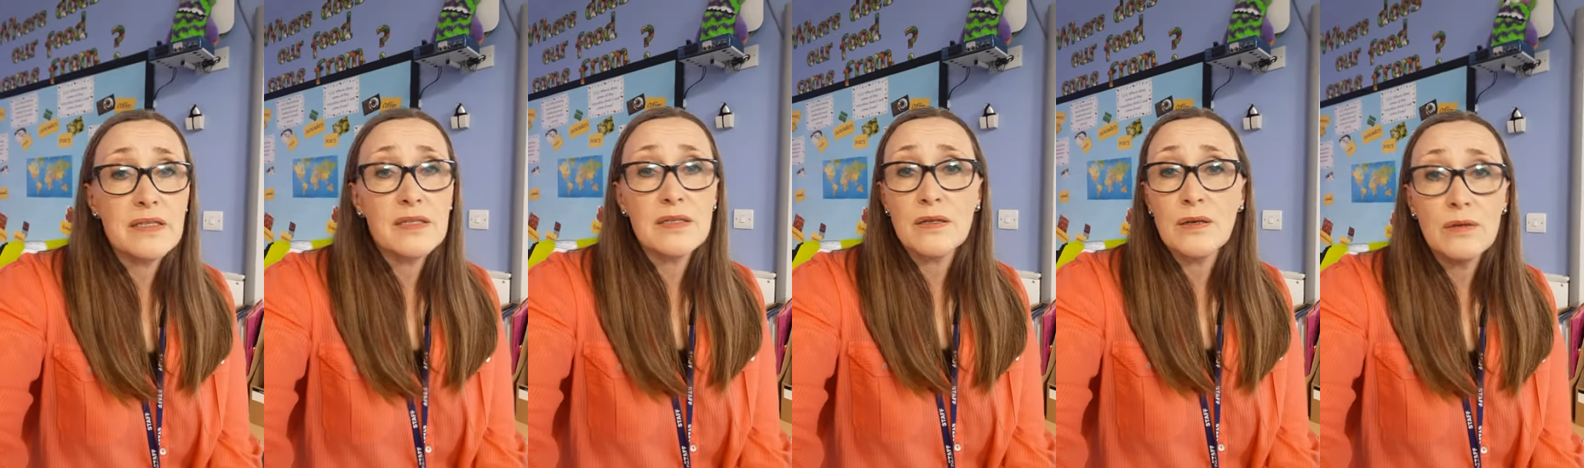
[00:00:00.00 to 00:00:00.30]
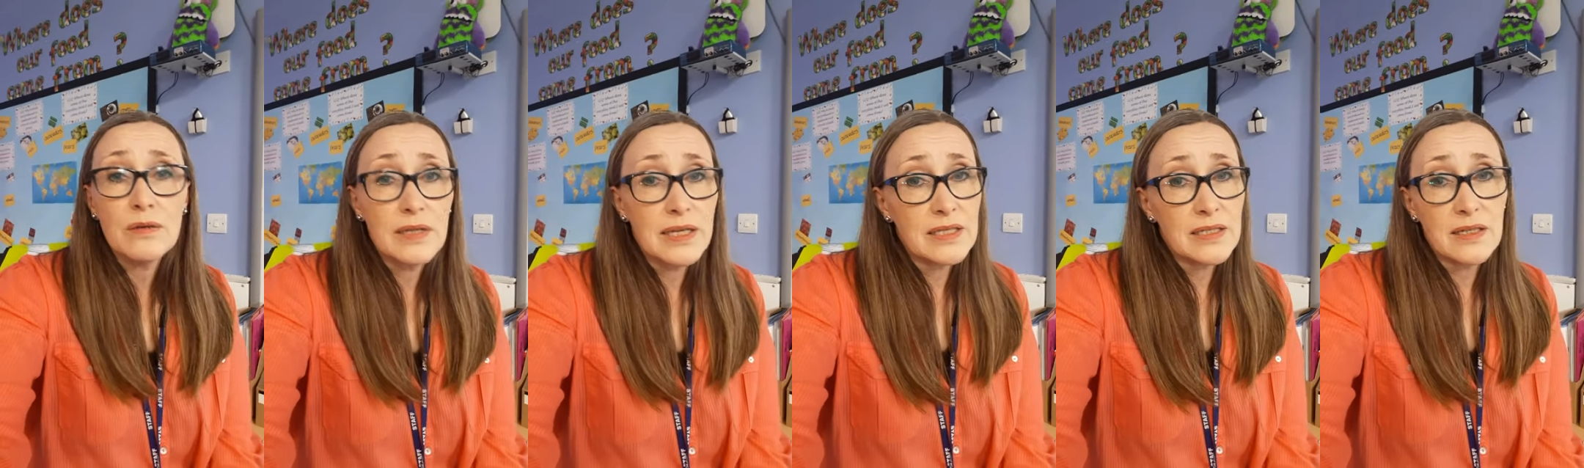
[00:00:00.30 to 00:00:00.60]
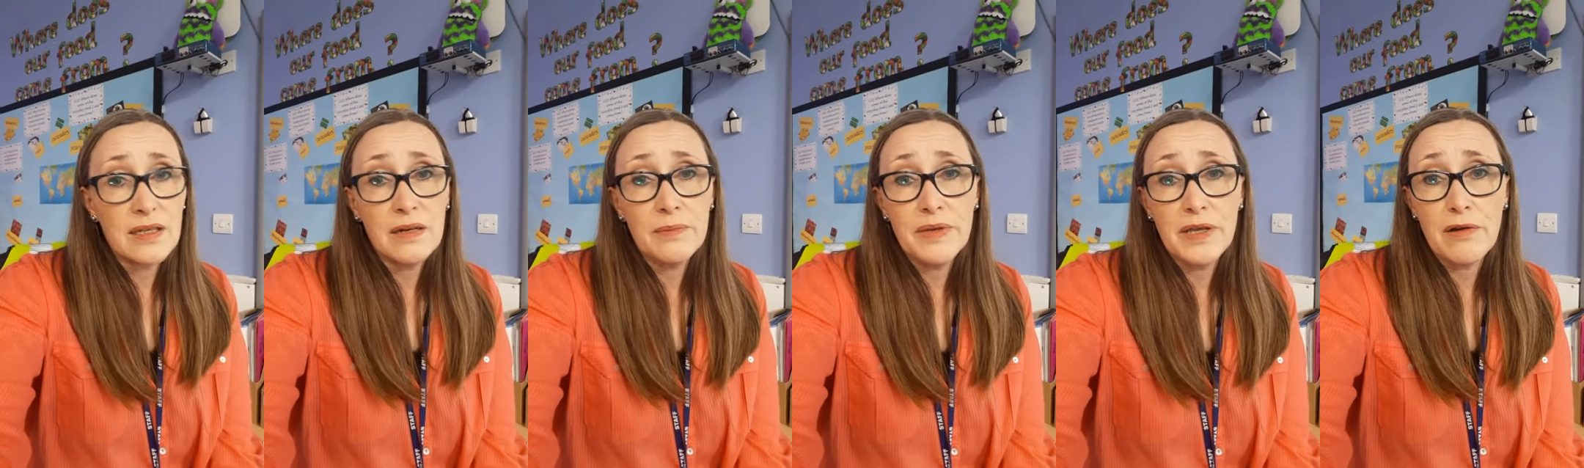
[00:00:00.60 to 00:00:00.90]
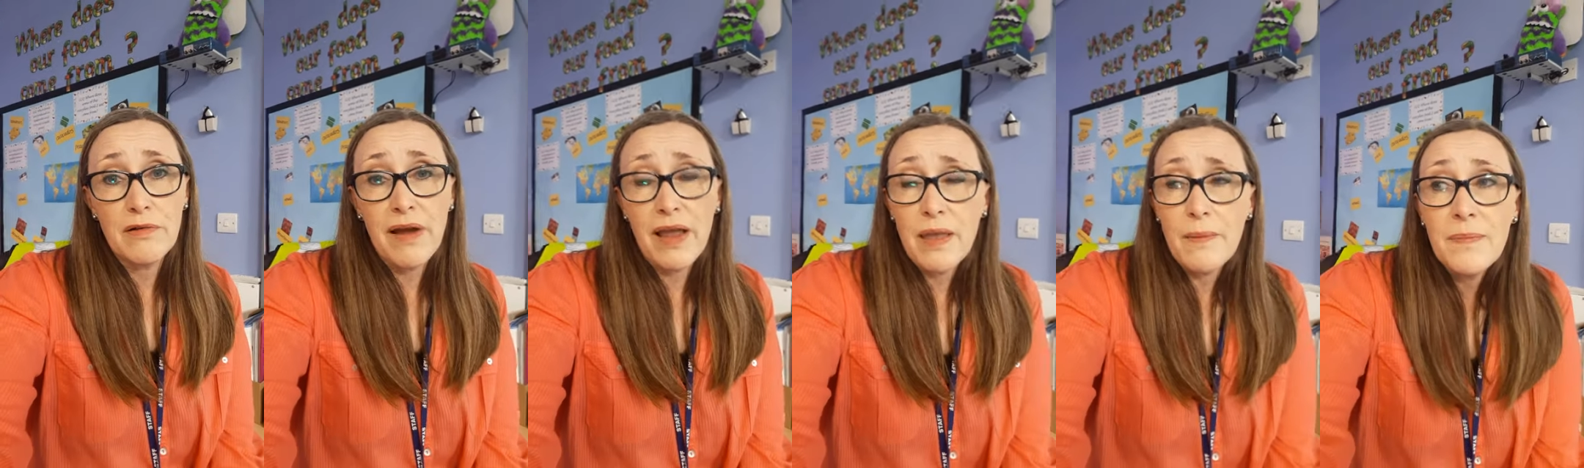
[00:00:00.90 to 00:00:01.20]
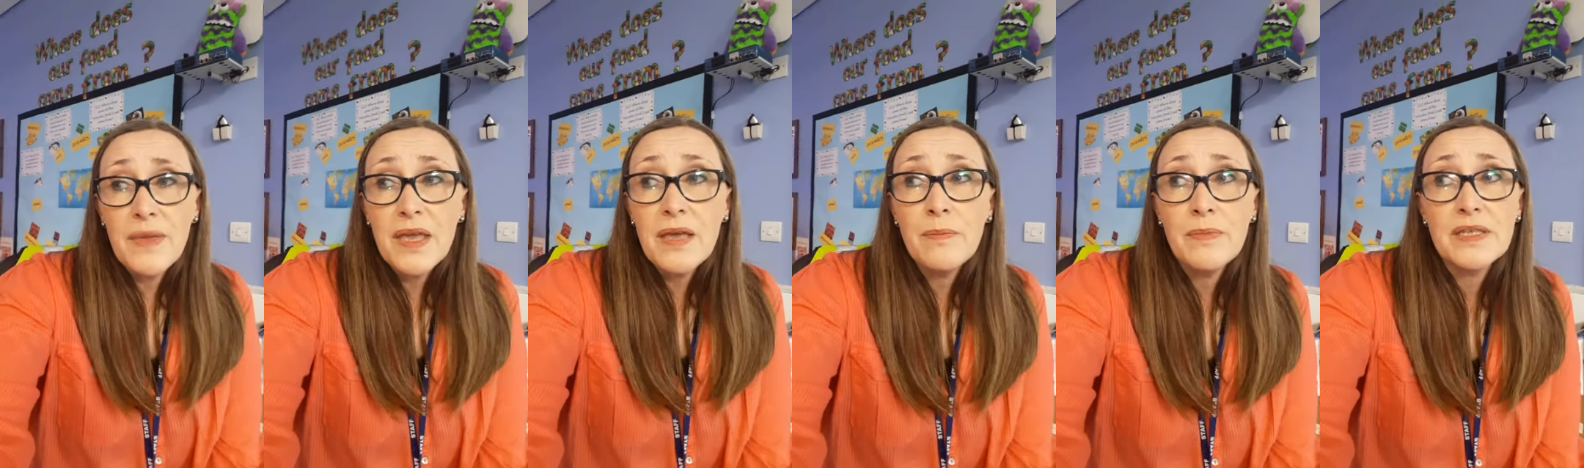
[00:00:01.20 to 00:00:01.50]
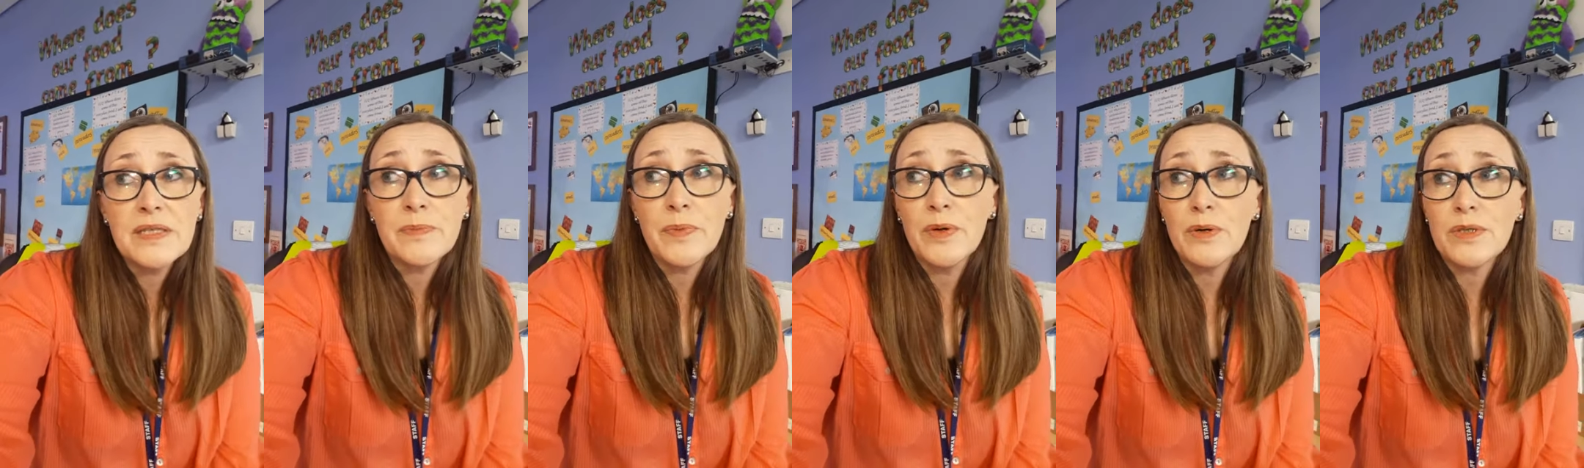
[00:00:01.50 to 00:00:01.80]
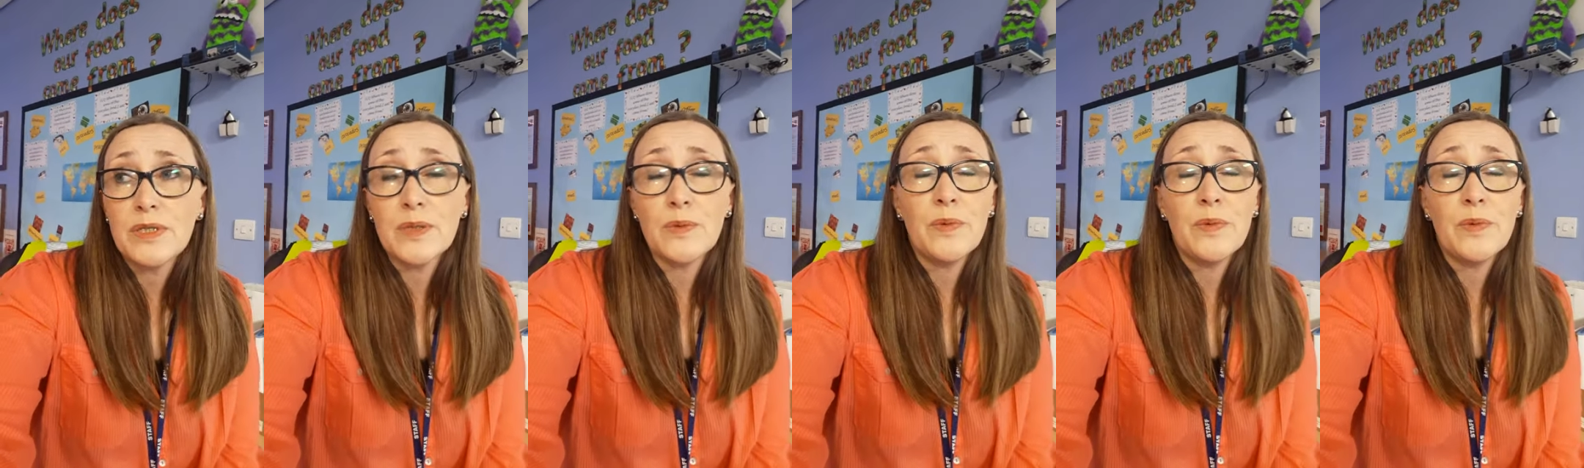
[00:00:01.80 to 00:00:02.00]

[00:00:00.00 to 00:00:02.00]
to school. It's going to be great. Me and Miss Porter